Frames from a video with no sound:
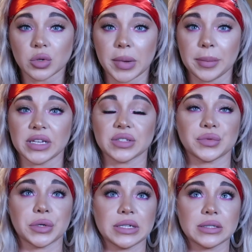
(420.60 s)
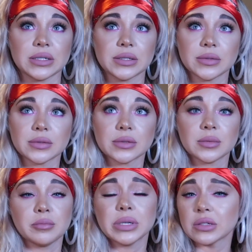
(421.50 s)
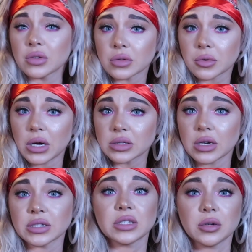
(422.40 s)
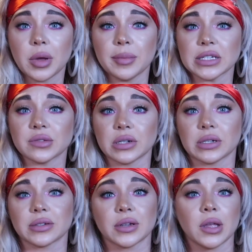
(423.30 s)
were my best friend. Pistol squats are still my best friend.